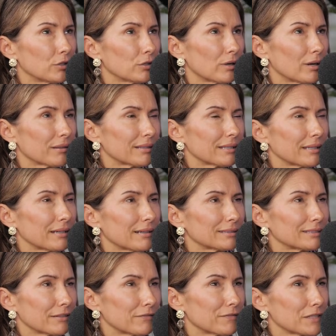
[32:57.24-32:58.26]
I think our
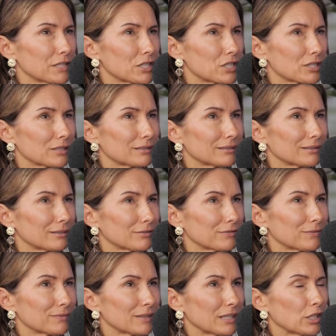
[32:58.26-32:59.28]
definitions of...
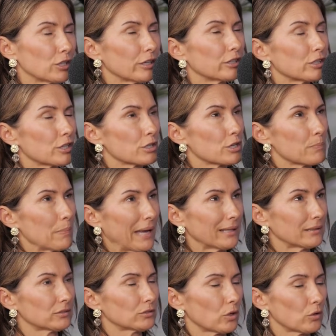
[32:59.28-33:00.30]
It
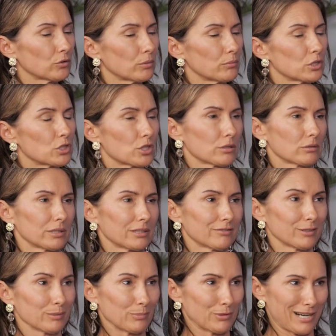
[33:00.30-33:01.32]
depends on the maturity of
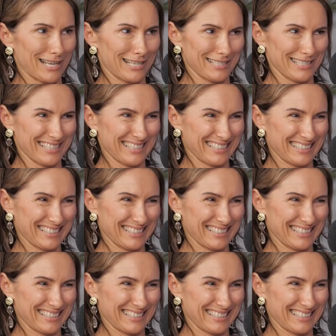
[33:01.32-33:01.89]
the brand.